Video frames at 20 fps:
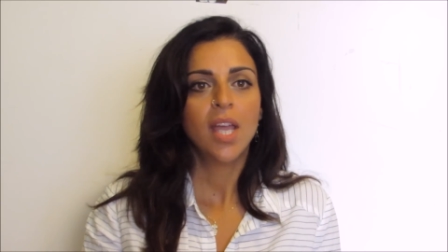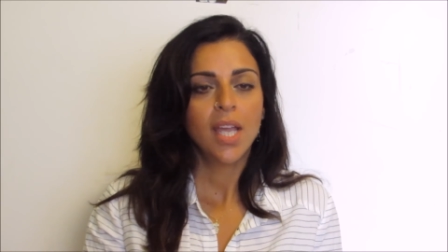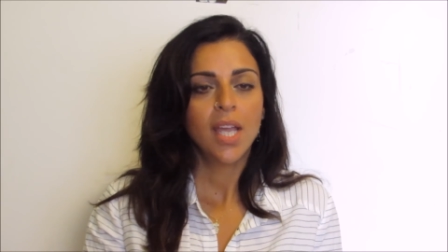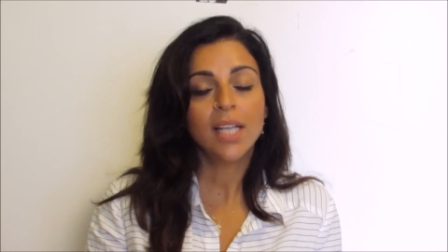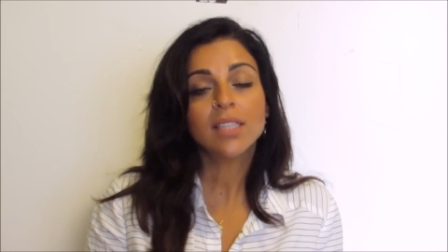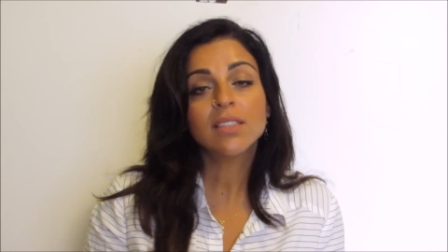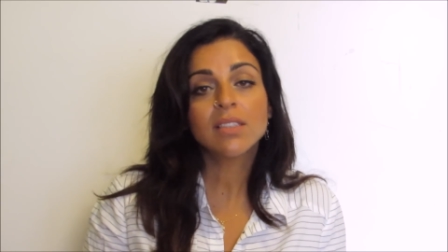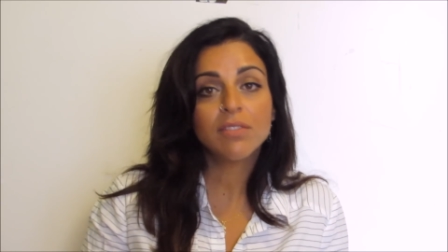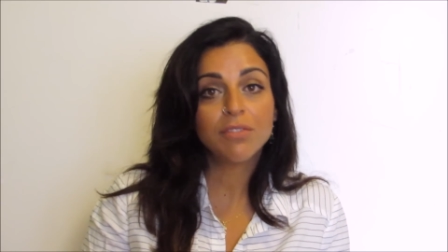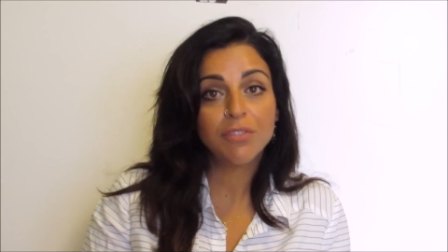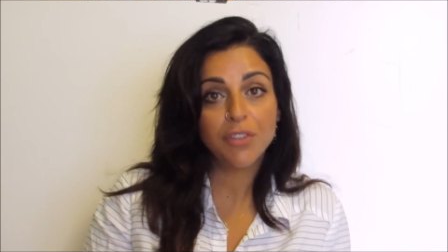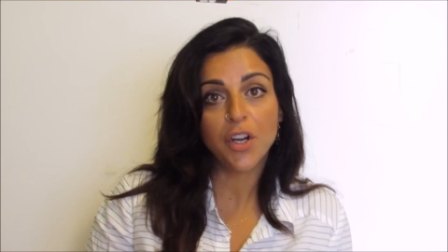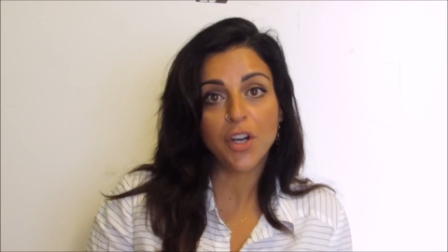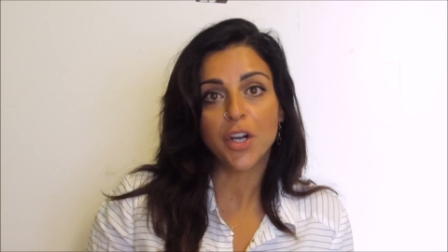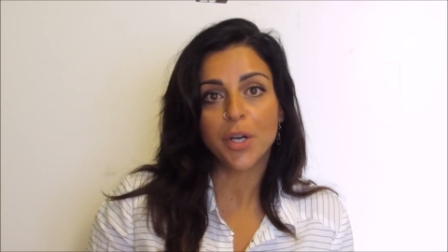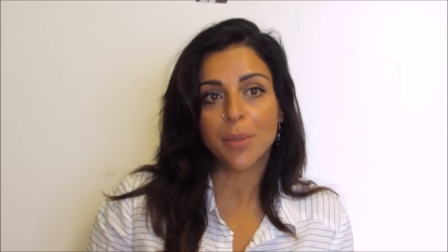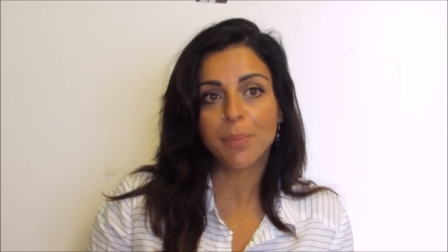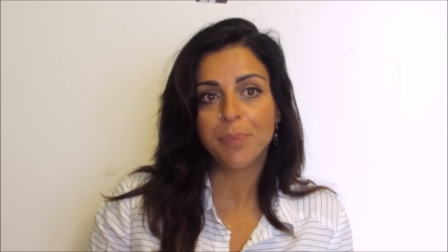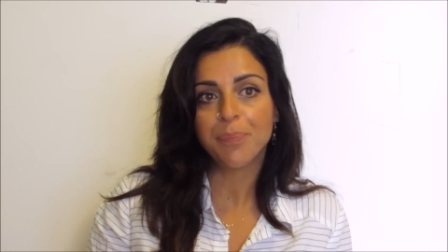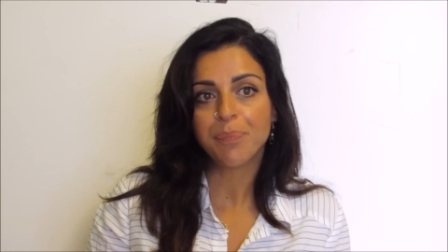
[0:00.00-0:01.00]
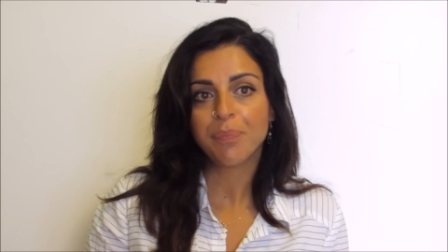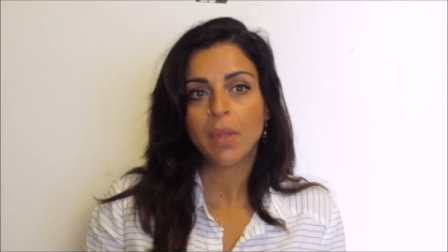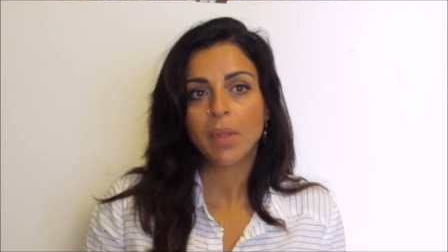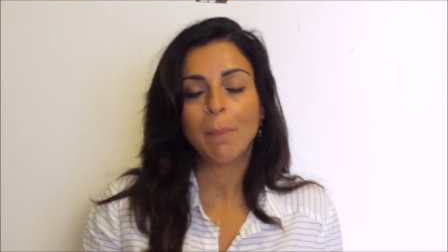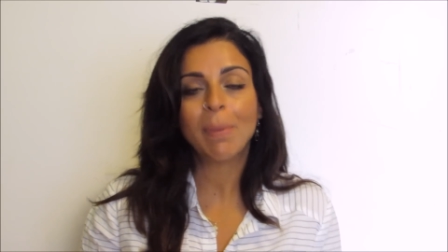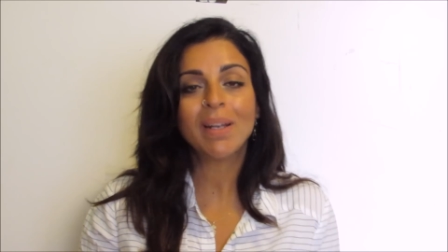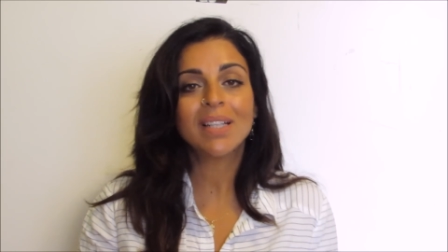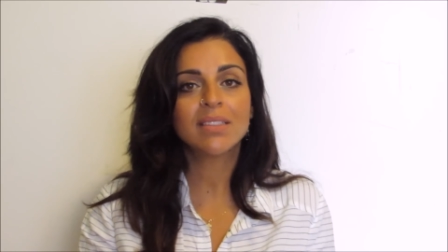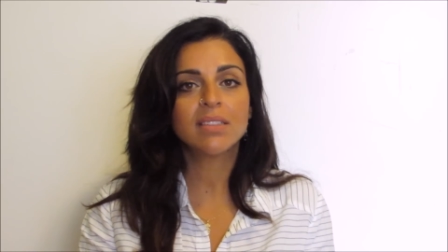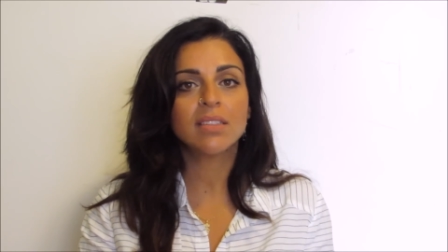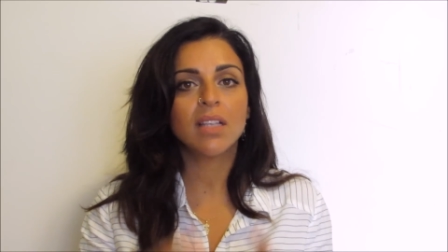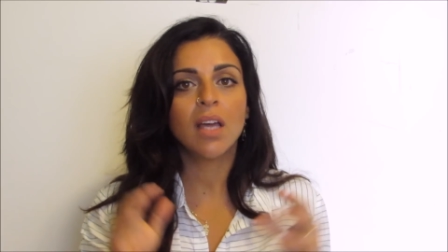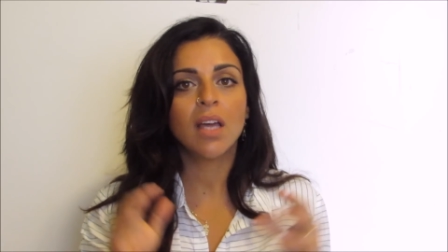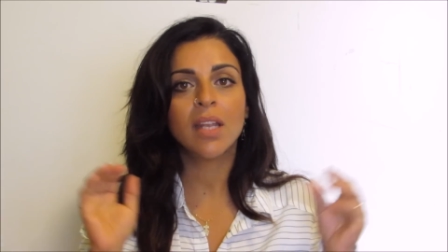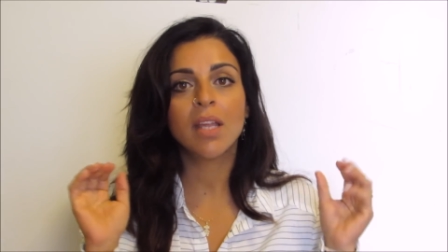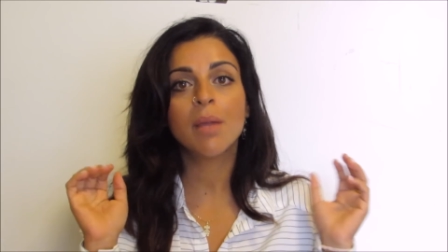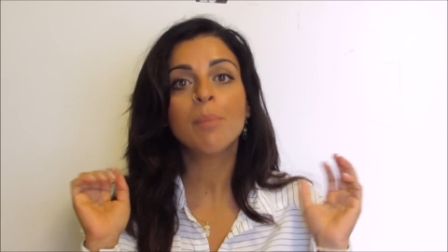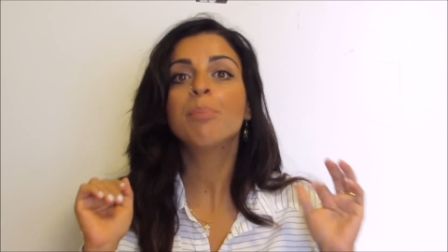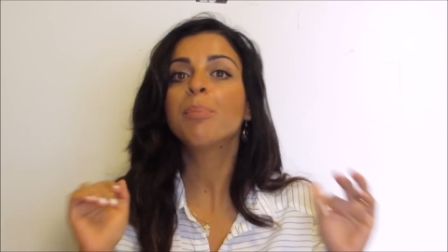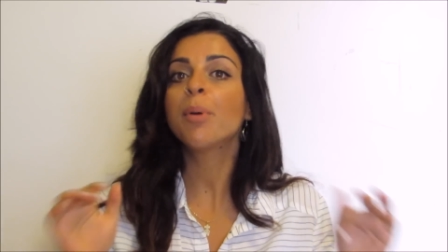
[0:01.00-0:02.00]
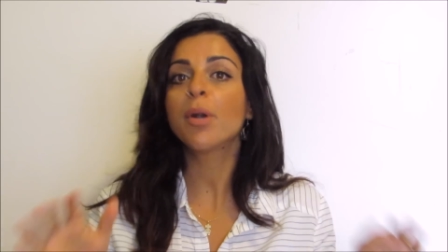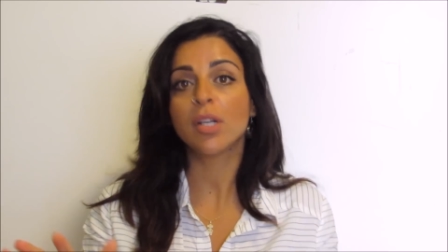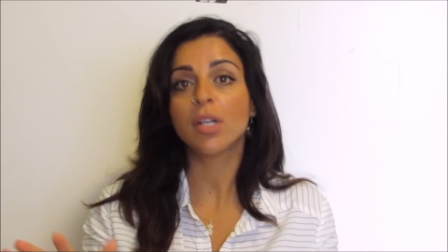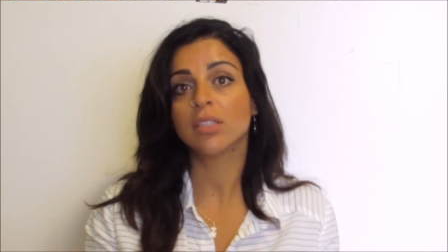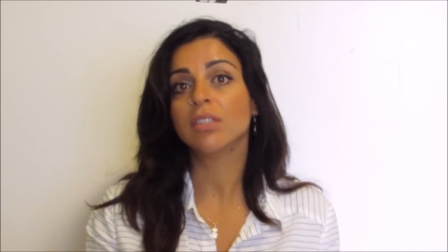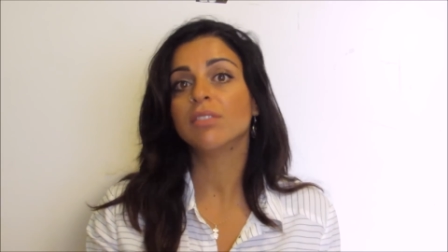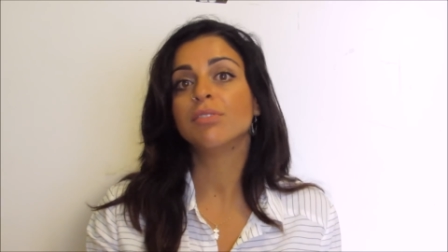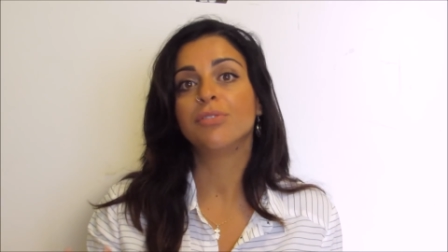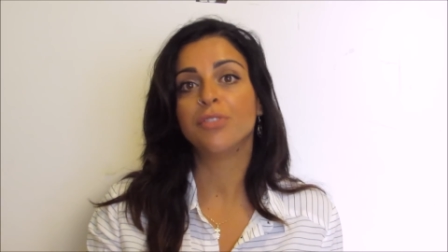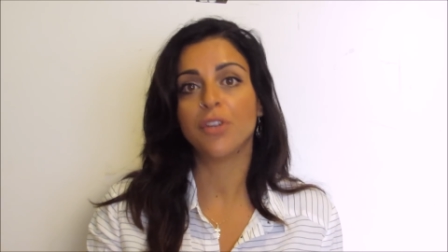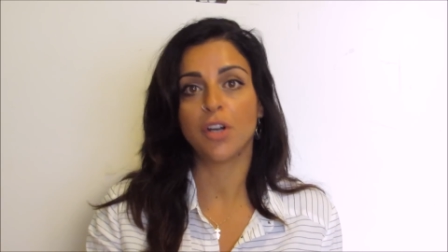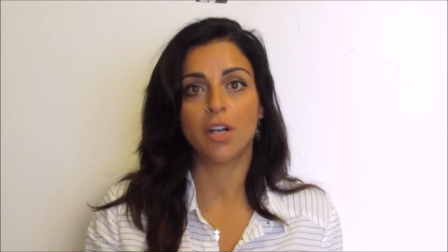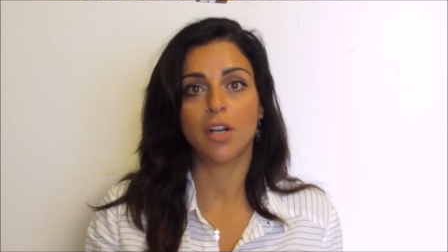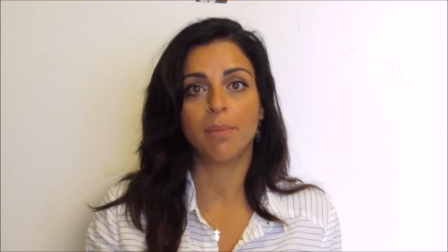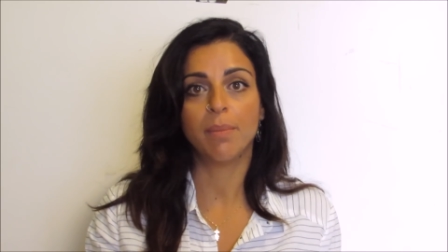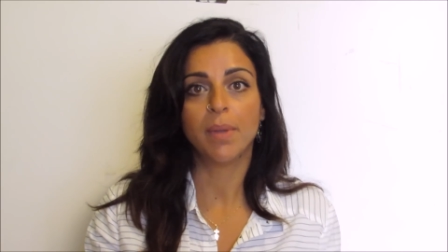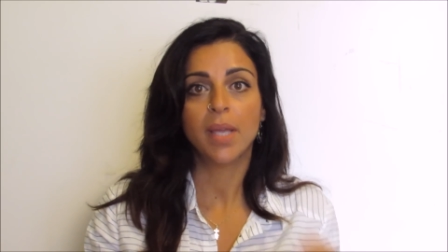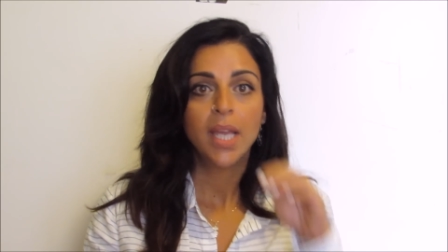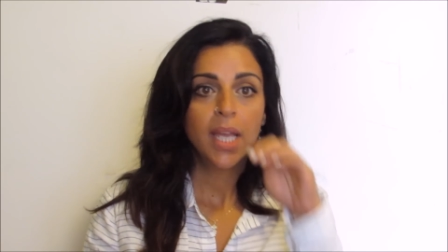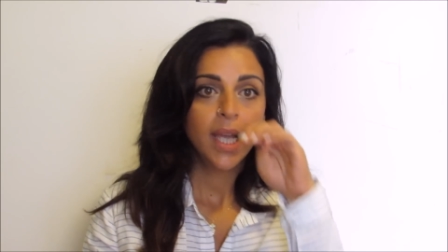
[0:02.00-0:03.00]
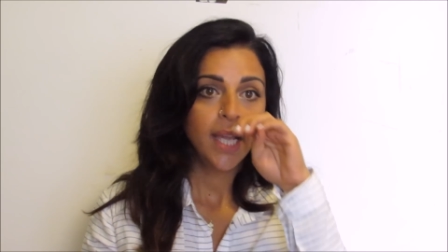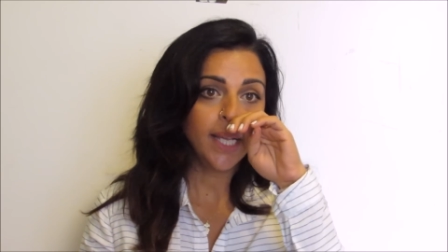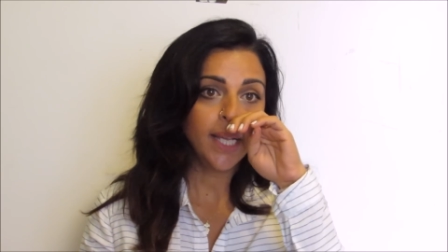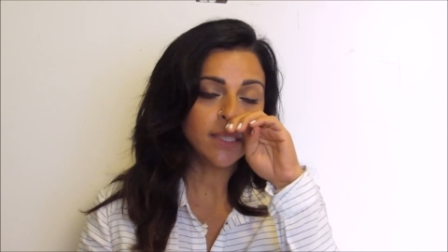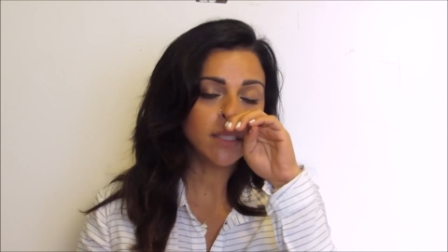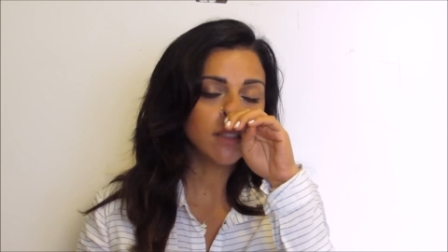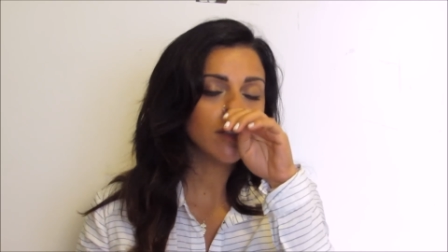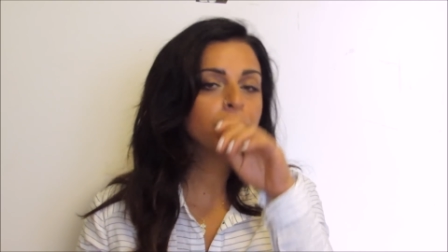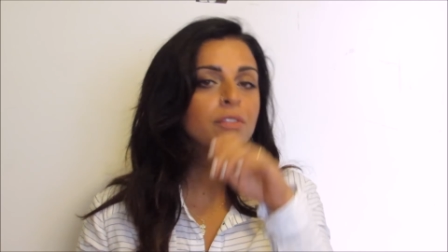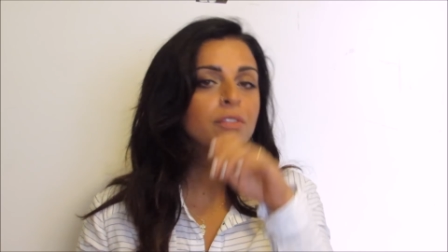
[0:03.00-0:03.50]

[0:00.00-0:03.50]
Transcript: It's a verb, but it's an imperative verb. It's the